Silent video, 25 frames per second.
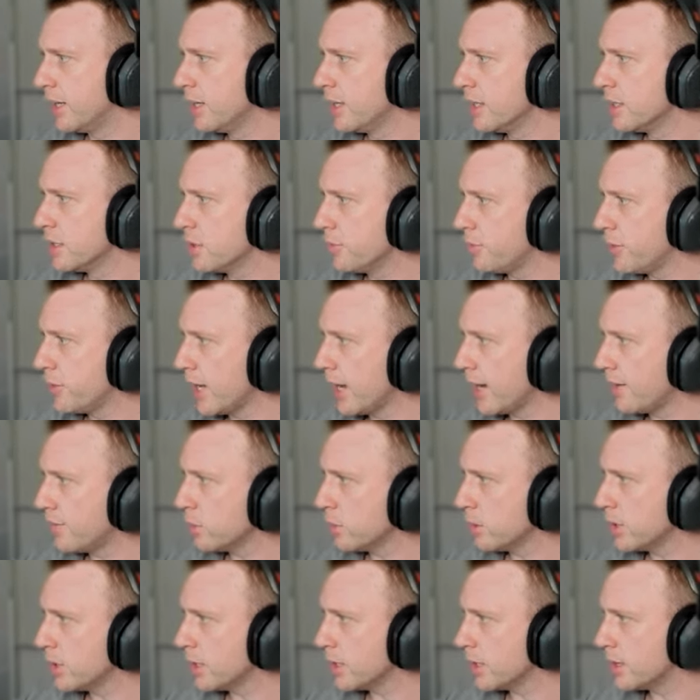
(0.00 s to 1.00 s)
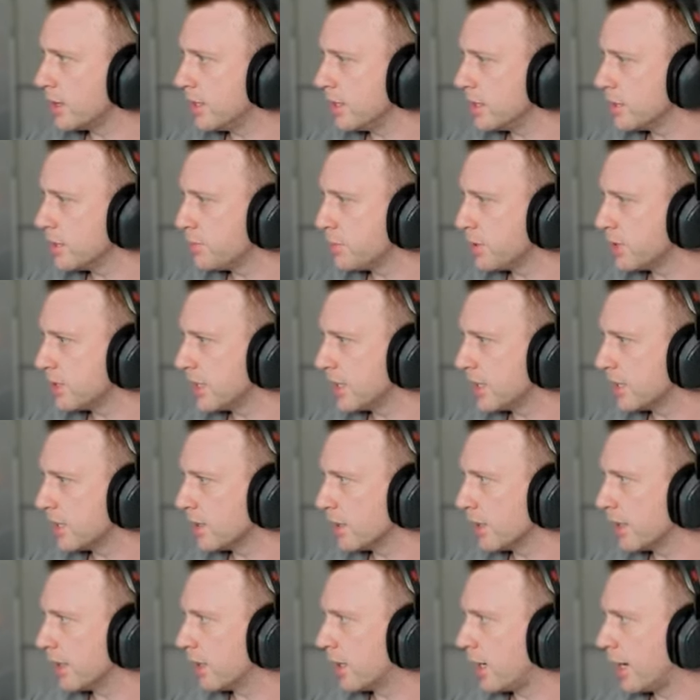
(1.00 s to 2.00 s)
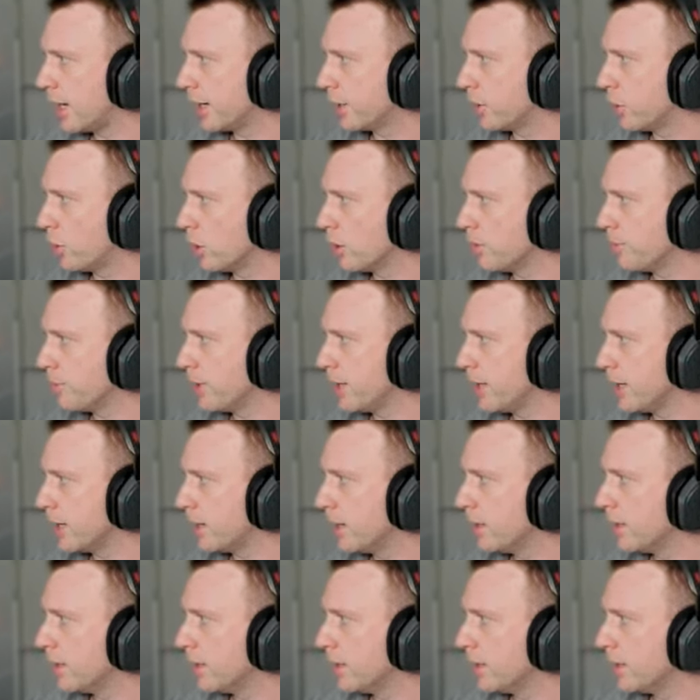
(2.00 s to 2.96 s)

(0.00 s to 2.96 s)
So if you have a look at this particular column here,